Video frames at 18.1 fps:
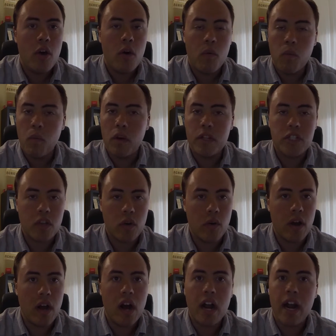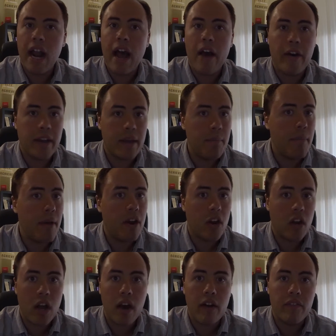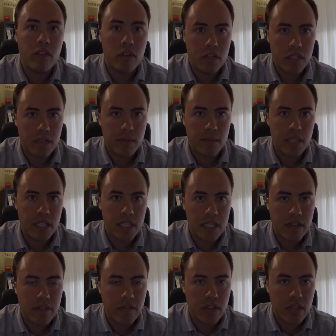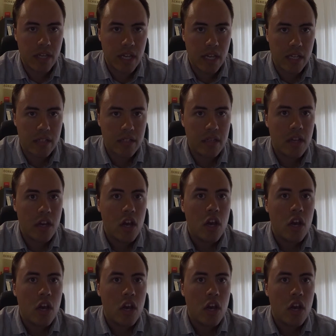what's going on and how I can better cover some of these different things.